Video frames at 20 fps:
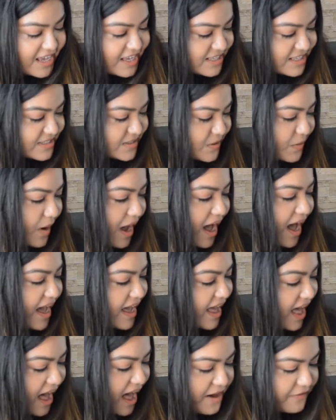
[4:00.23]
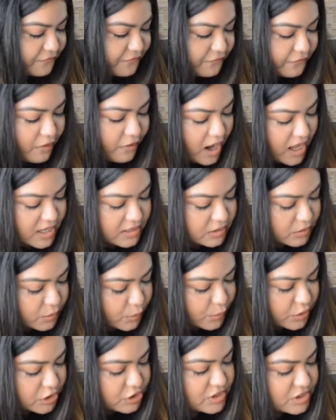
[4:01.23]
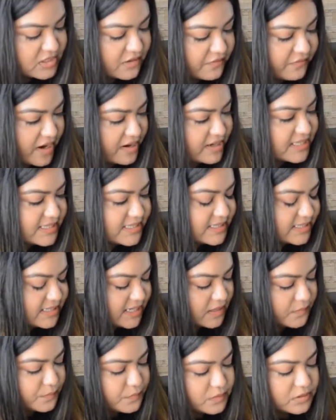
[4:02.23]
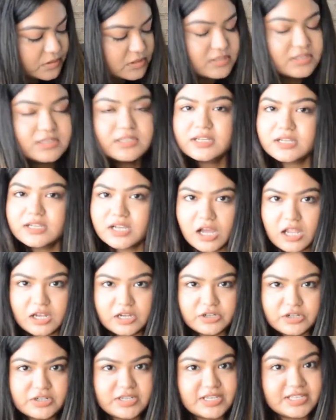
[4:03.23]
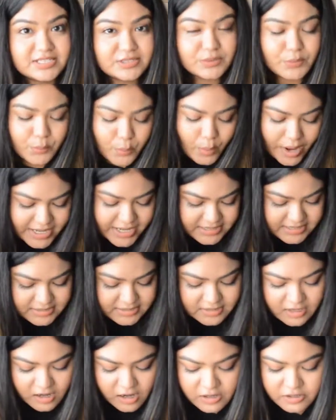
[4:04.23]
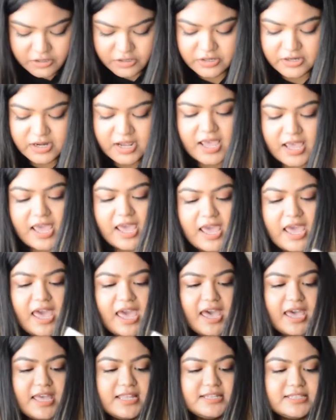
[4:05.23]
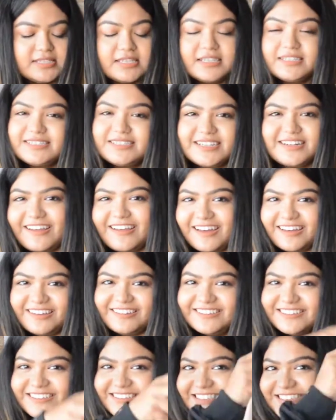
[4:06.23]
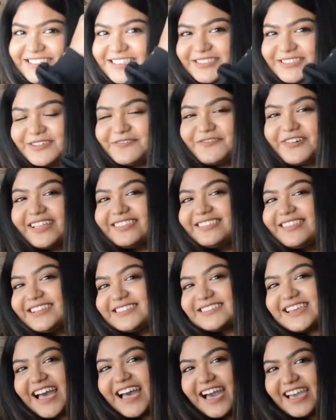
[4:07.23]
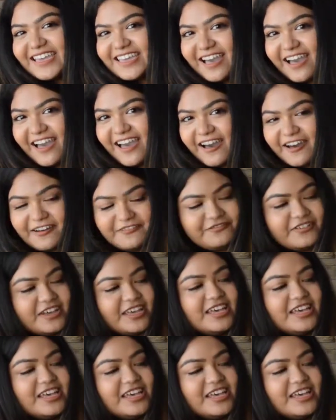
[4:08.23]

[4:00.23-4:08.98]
So I have one which is a very staple color. It's white in color and Tara, this is the one that I have